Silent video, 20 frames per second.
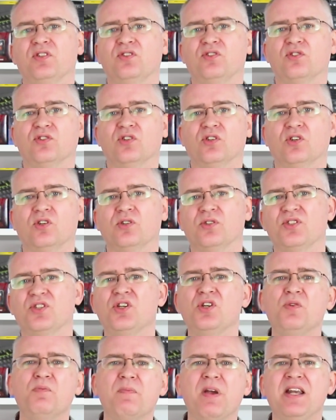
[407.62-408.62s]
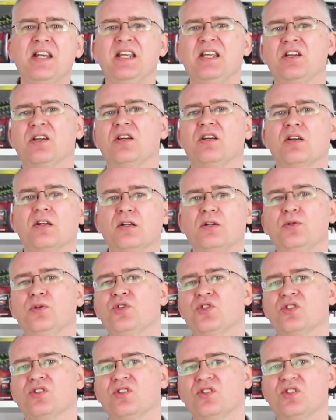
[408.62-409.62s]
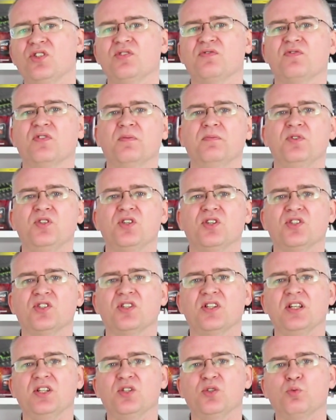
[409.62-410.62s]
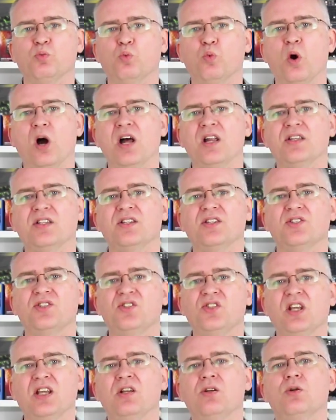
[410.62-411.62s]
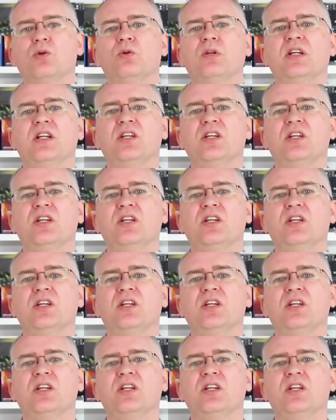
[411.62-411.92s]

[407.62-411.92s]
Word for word: to draw too many conclusions from just this one single